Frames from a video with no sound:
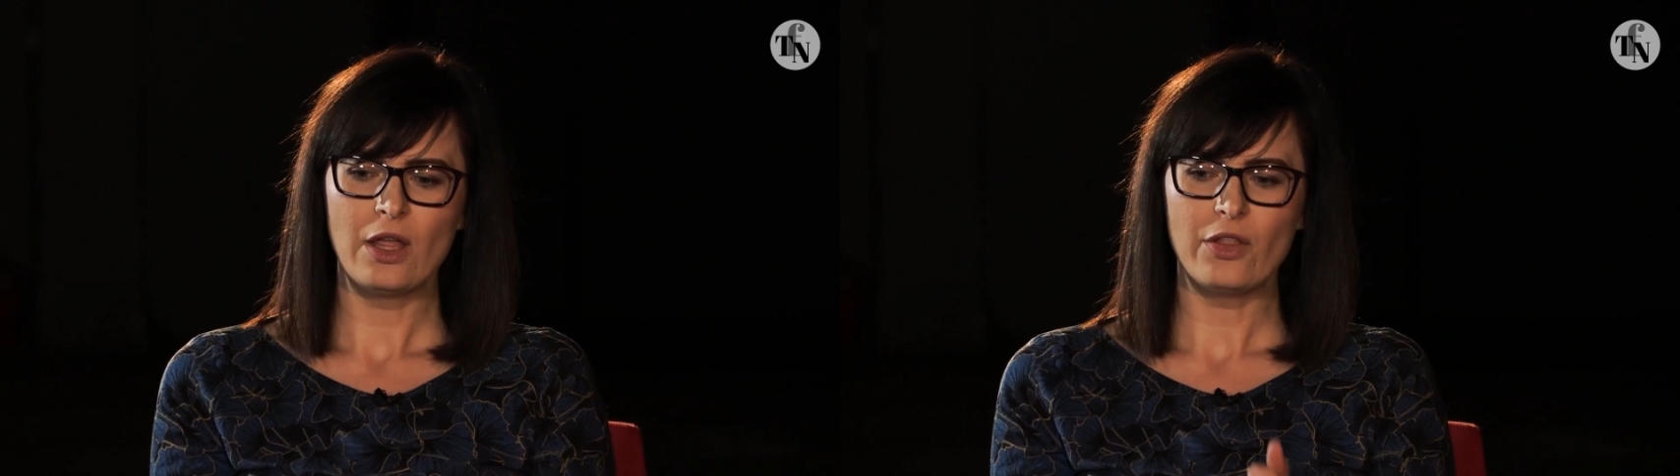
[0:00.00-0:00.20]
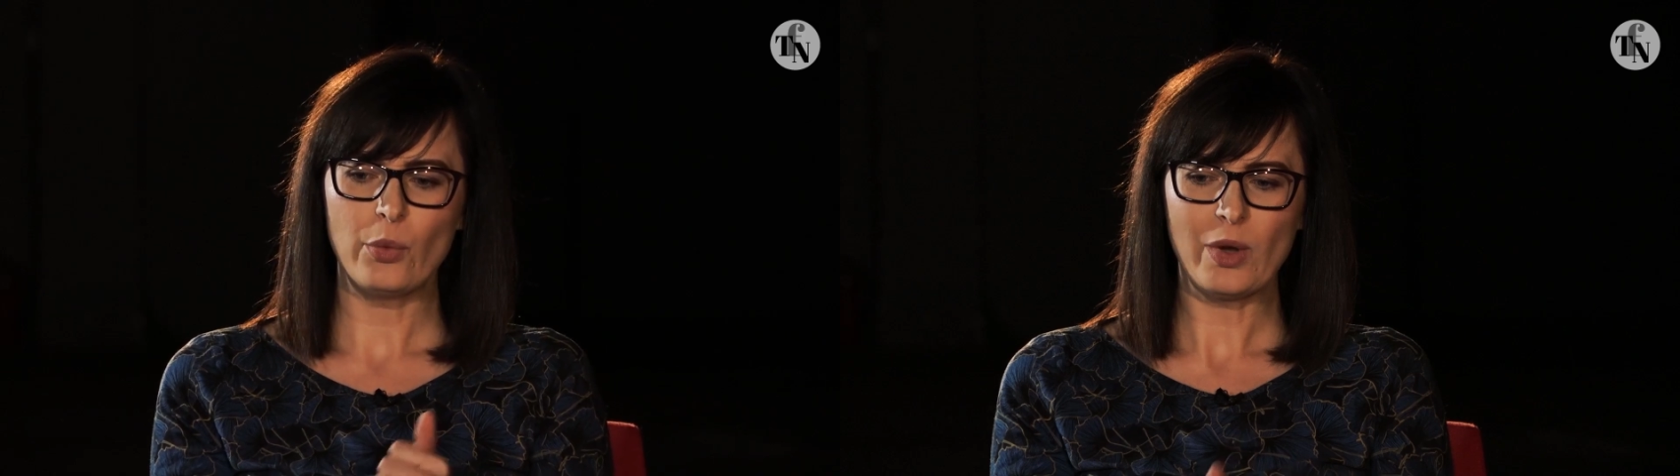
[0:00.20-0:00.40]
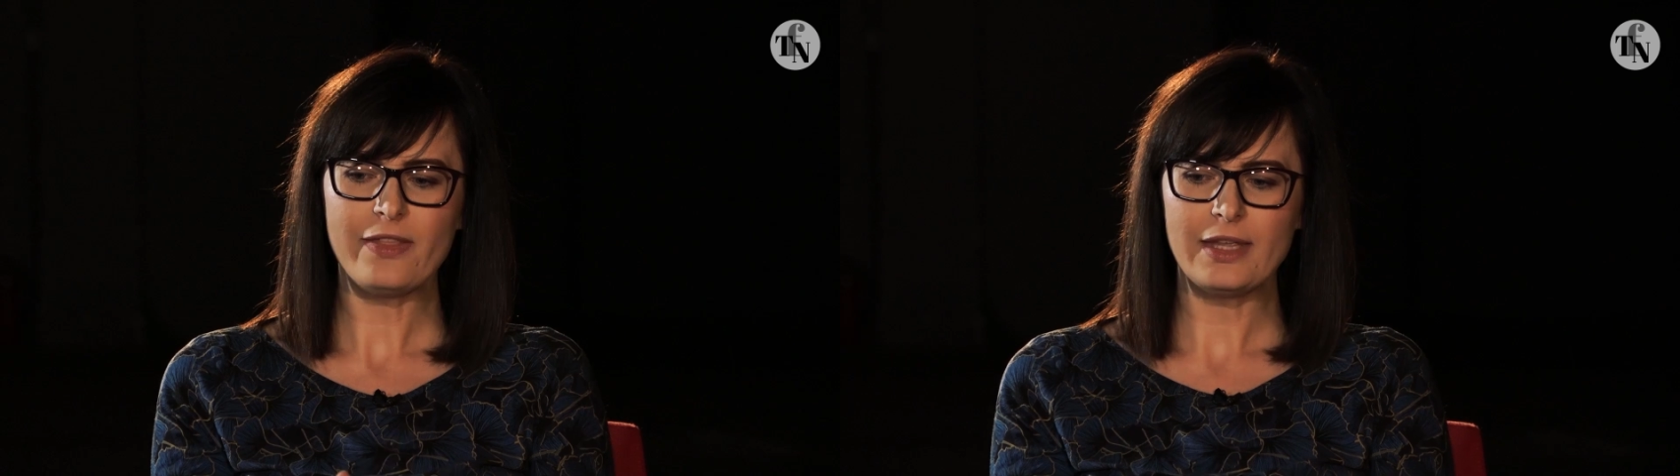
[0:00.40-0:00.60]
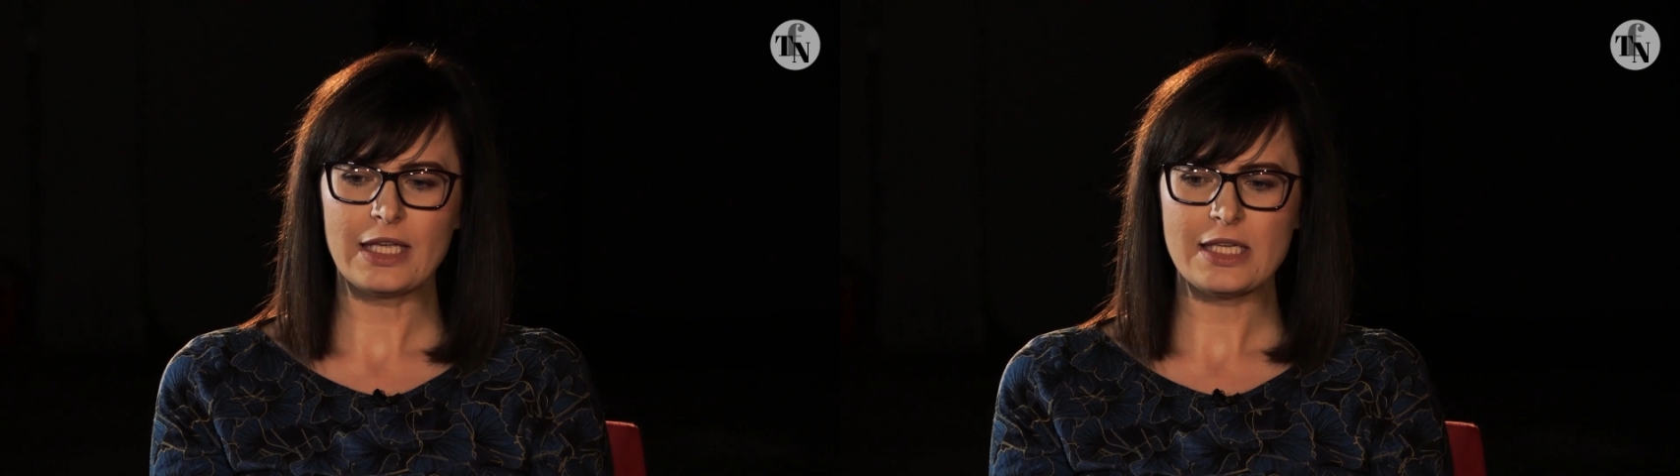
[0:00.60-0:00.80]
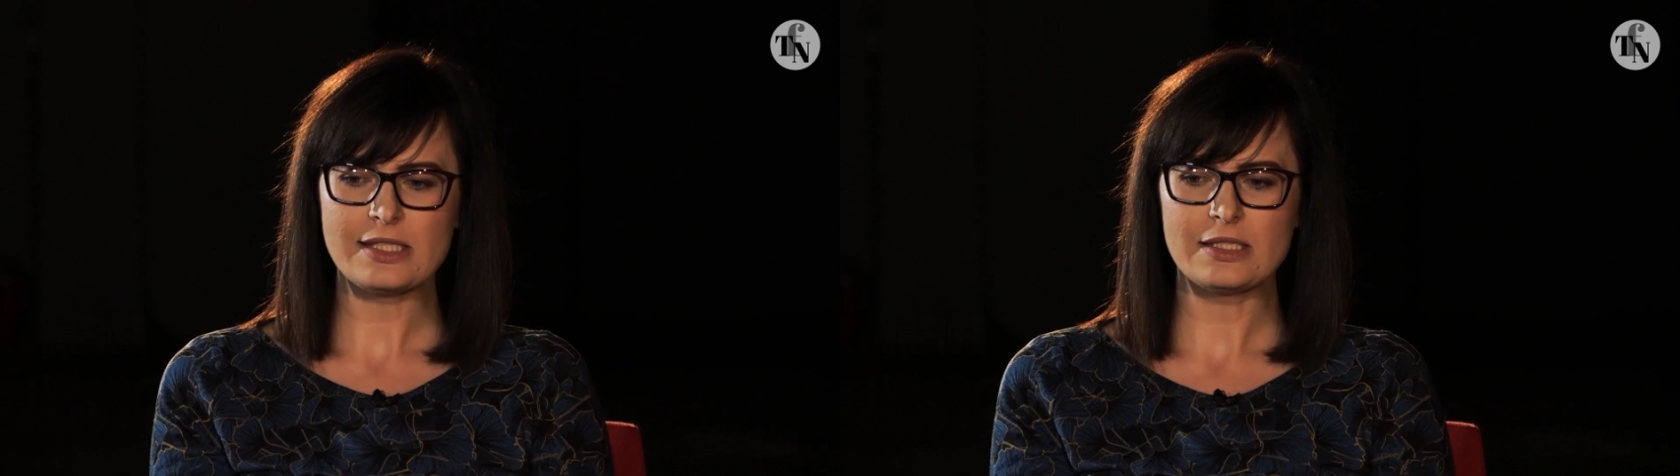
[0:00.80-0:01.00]
the one thing
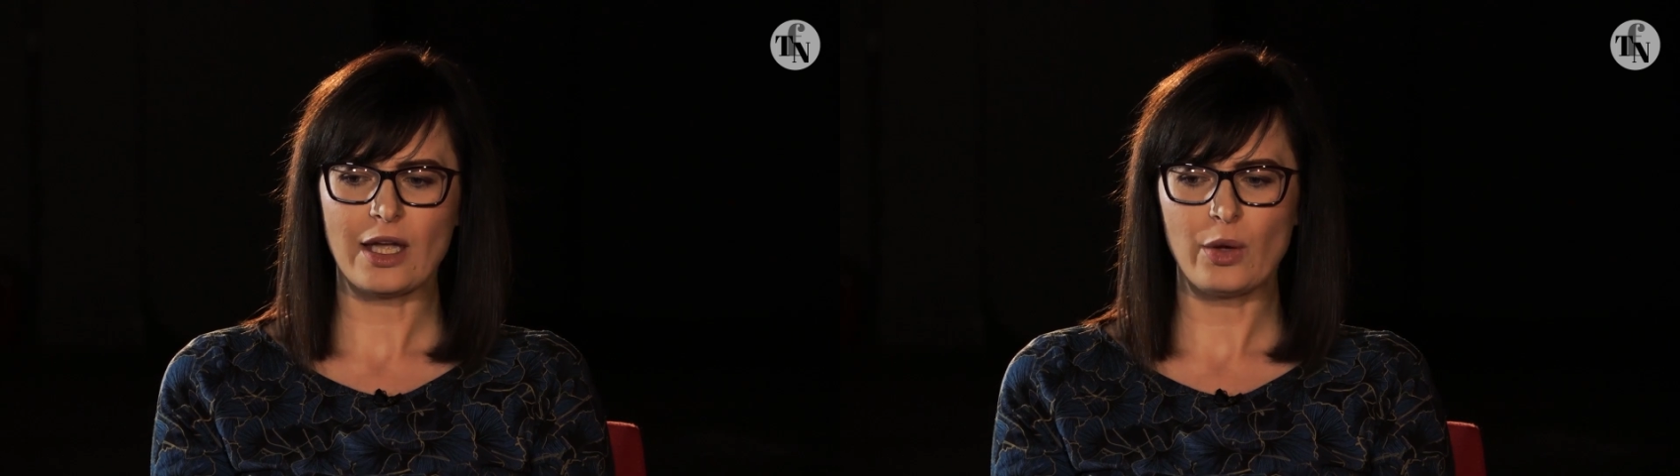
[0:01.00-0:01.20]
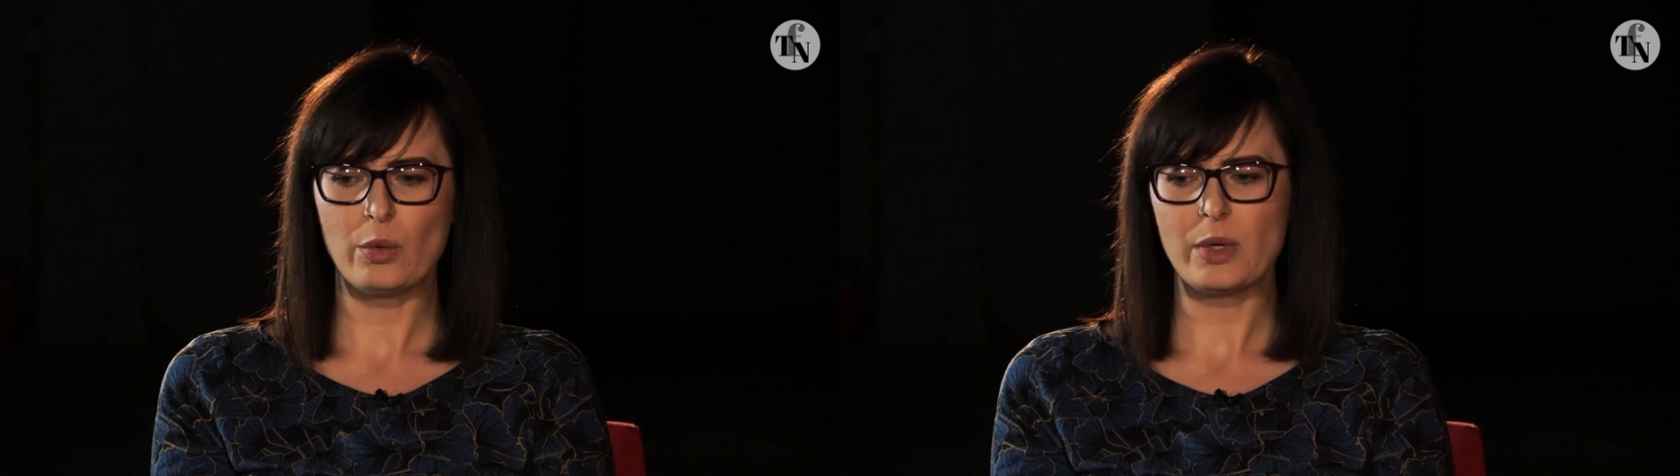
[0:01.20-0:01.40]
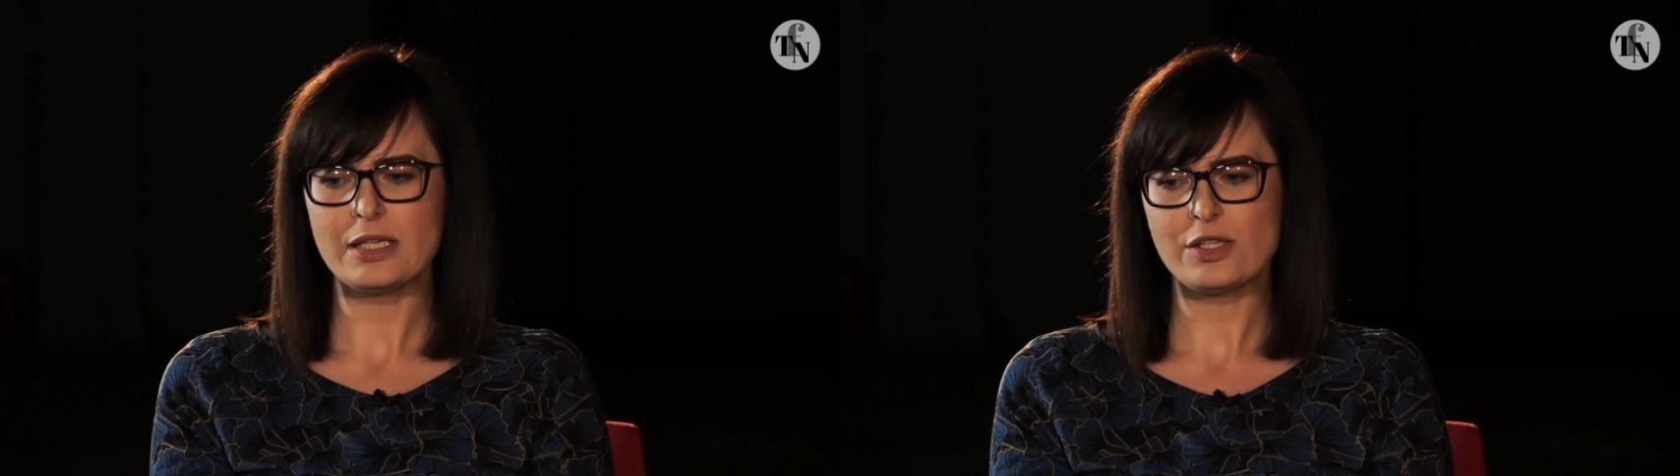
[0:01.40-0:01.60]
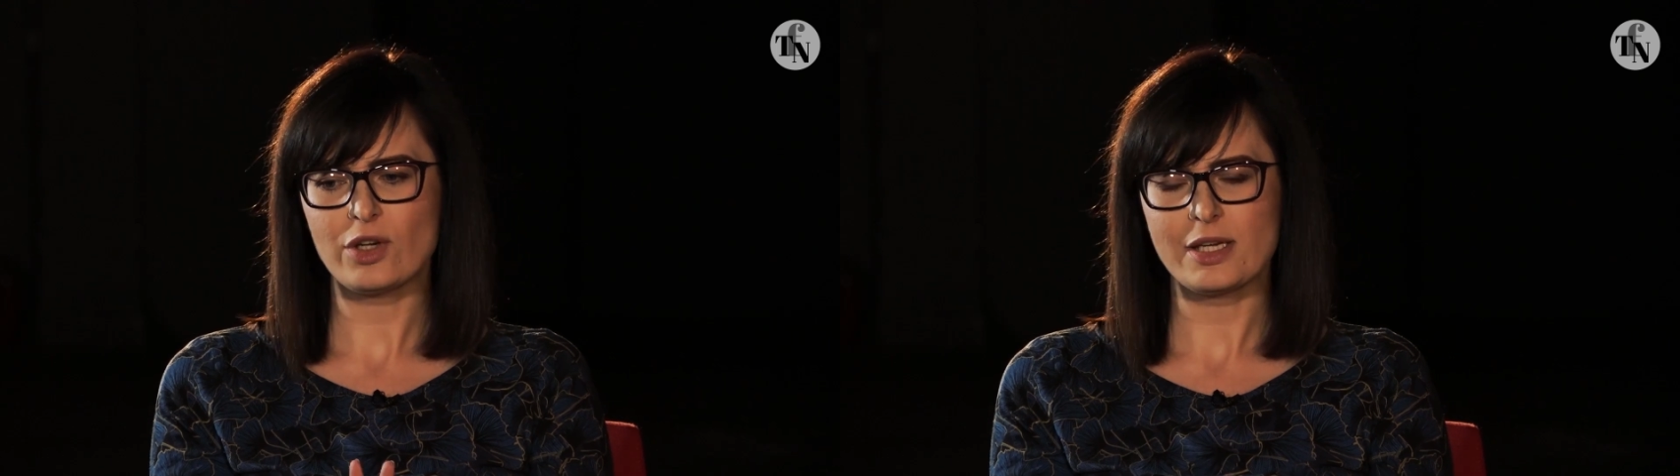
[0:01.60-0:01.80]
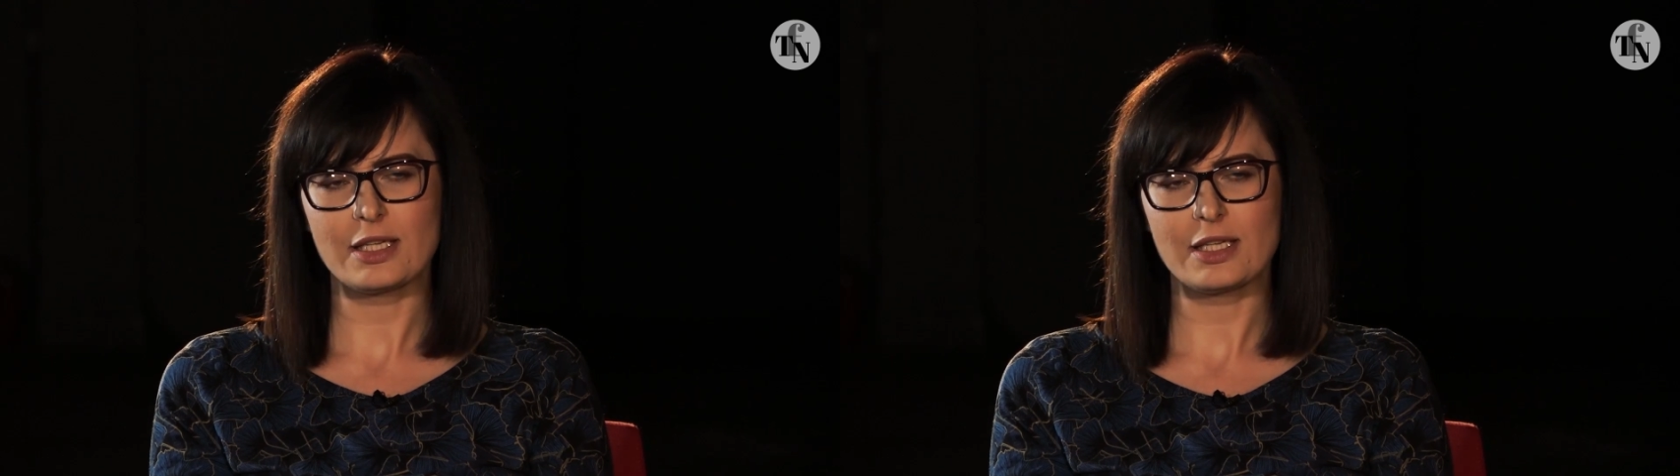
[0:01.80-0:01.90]
is that I always try